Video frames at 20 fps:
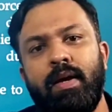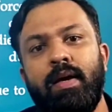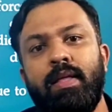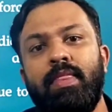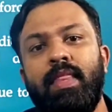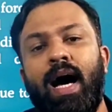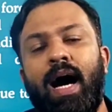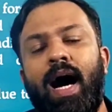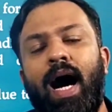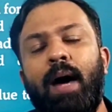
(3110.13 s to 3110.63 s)

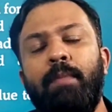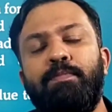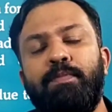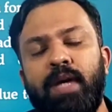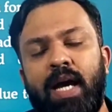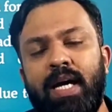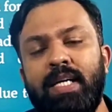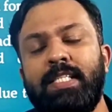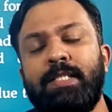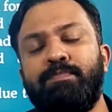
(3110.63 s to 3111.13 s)

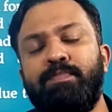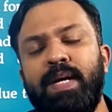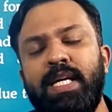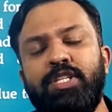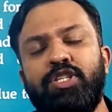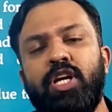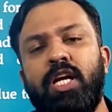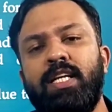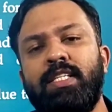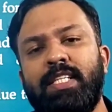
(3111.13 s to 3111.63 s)
A
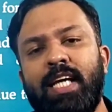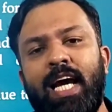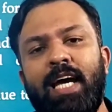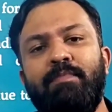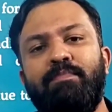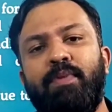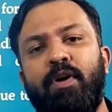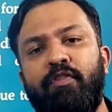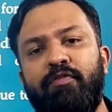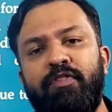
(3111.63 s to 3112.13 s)
special
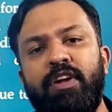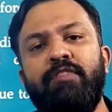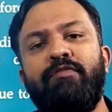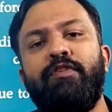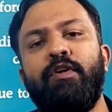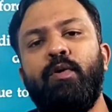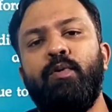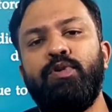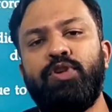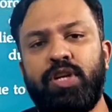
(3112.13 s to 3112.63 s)
type of
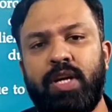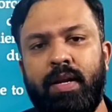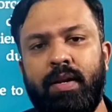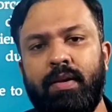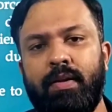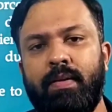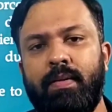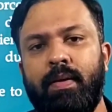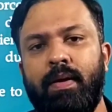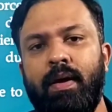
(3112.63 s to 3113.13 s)
diffusion,
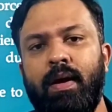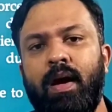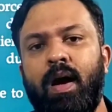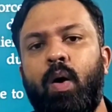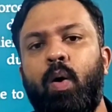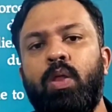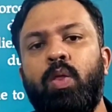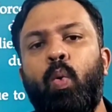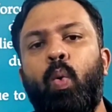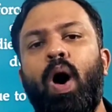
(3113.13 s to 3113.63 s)

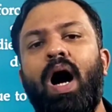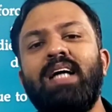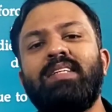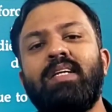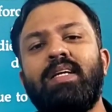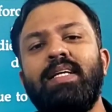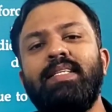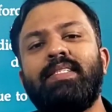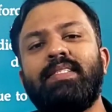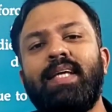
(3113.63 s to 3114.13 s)
where the
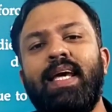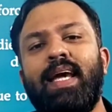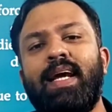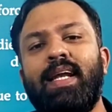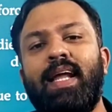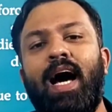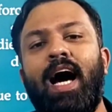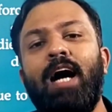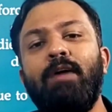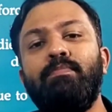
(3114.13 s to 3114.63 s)
water is
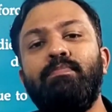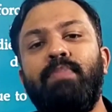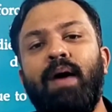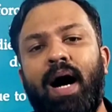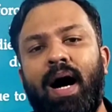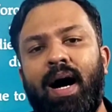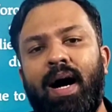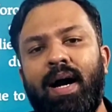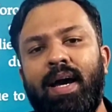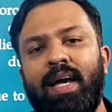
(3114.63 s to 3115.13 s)
taken up
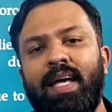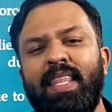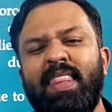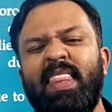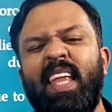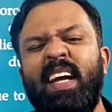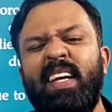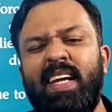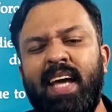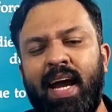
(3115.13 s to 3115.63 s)
by
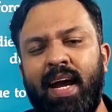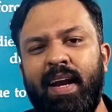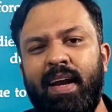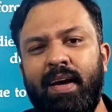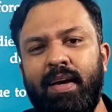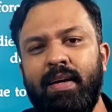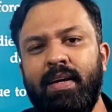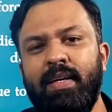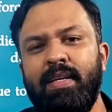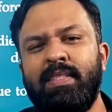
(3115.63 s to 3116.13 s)
the
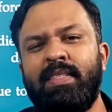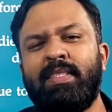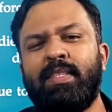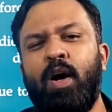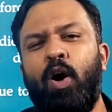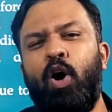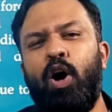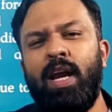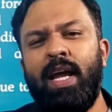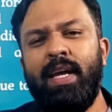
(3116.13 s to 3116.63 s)
dead
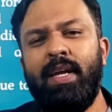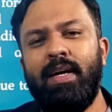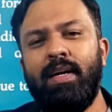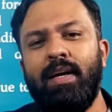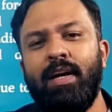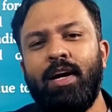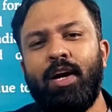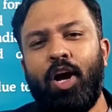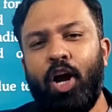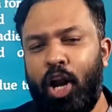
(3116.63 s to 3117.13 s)

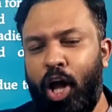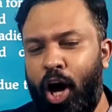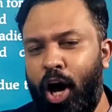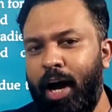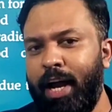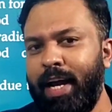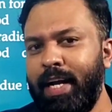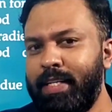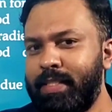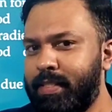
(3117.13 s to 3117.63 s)
solid
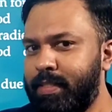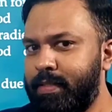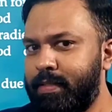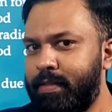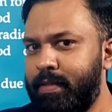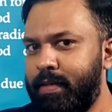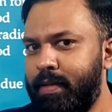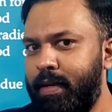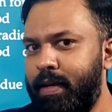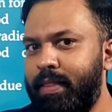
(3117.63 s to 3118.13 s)
colloids
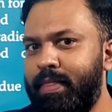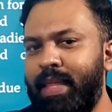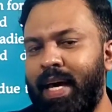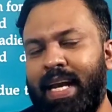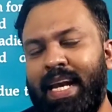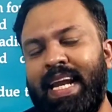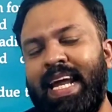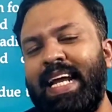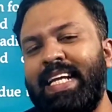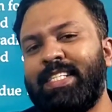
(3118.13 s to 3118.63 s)

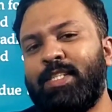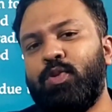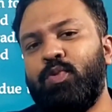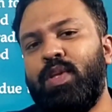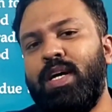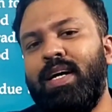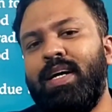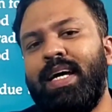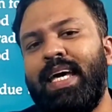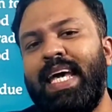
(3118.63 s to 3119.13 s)
that leads to
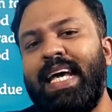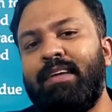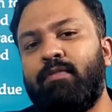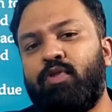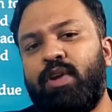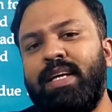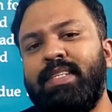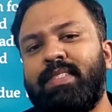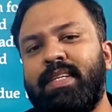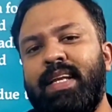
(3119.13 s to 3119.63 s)
the
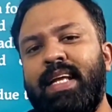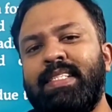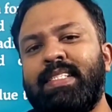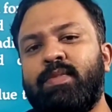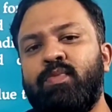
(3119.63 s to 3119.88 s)
increase in its